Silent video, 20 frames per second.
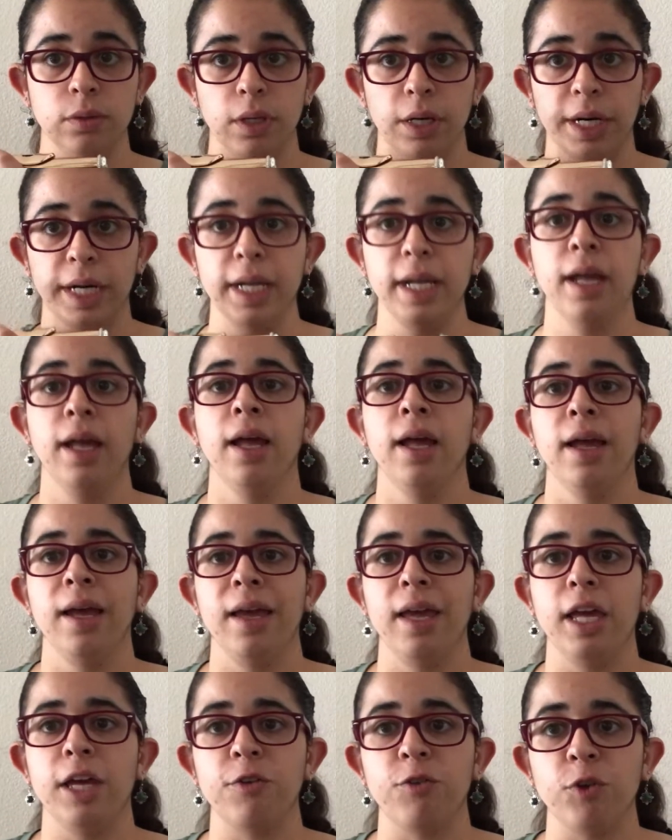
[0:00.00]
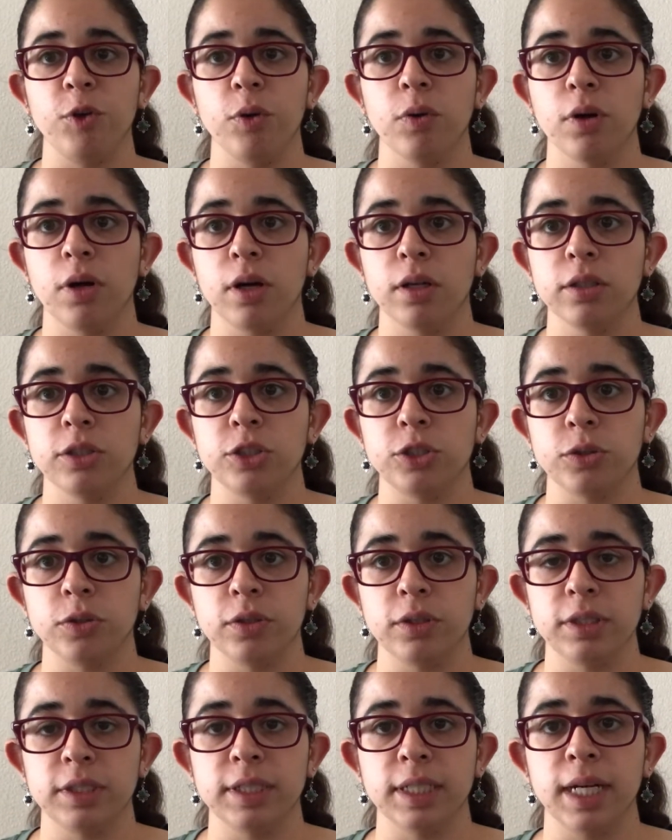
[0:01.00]
Alright, if you are on the
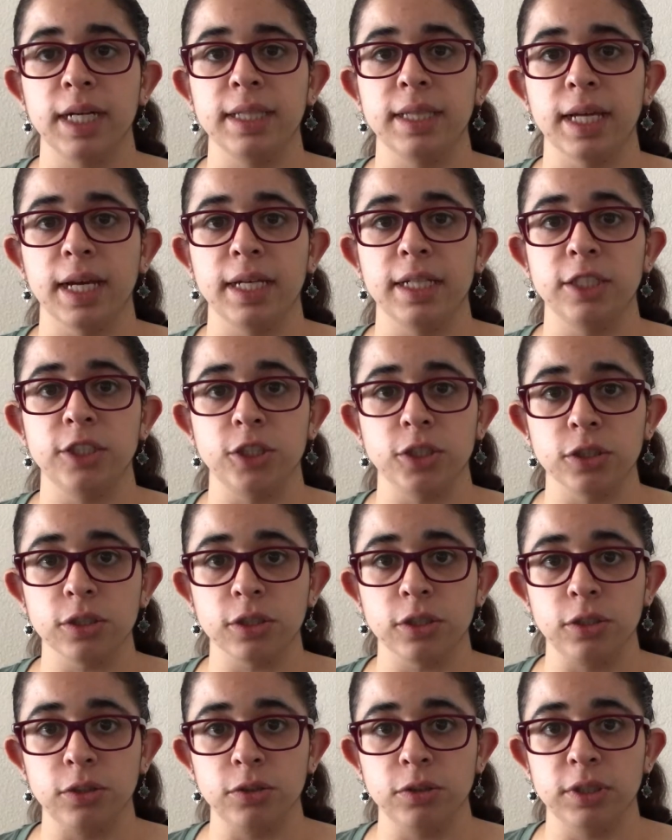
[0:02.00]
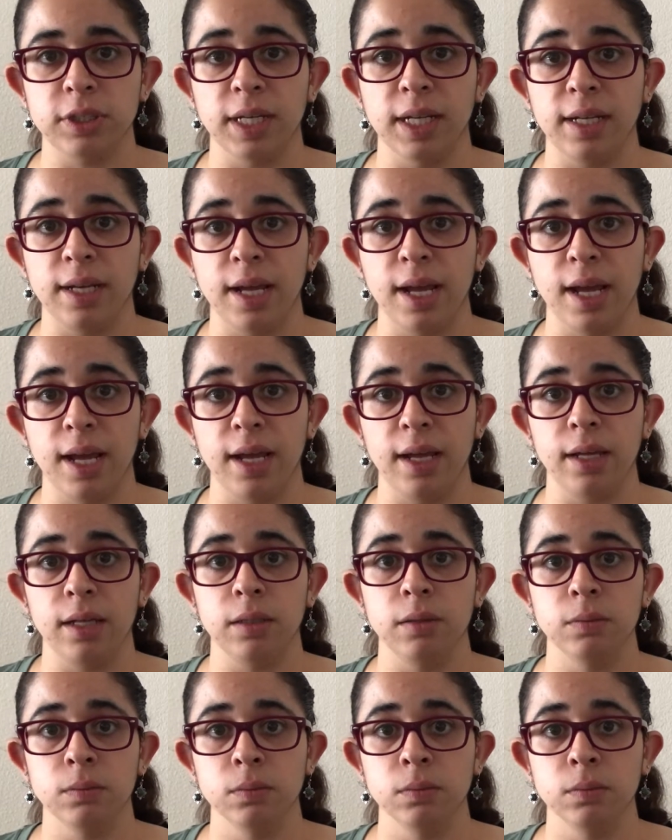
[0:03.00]
shorter side, that is your cue saying, hey,